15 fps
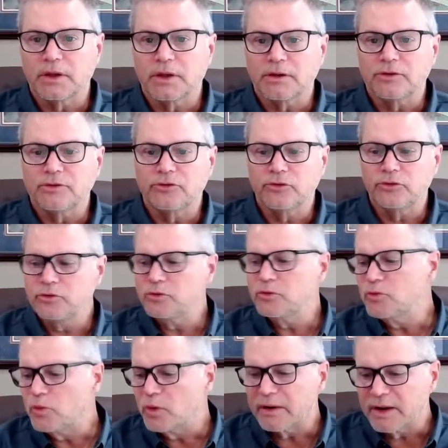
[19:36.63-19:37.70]
to
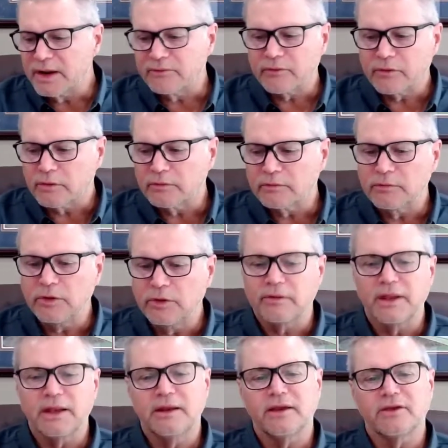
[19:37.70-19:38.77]
wherever
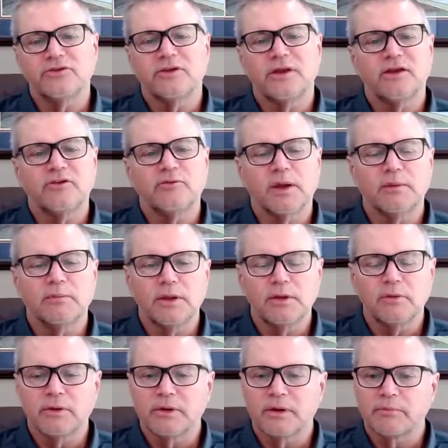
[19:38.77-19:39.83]
that next stage might
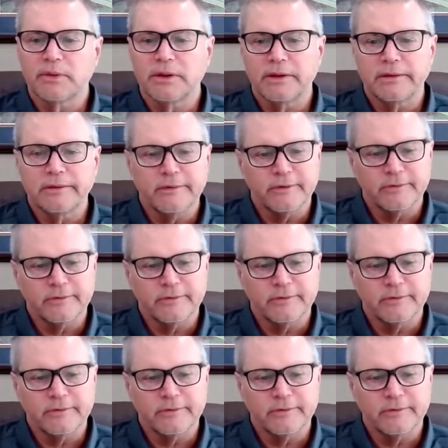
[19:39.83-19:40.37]
be, whether it be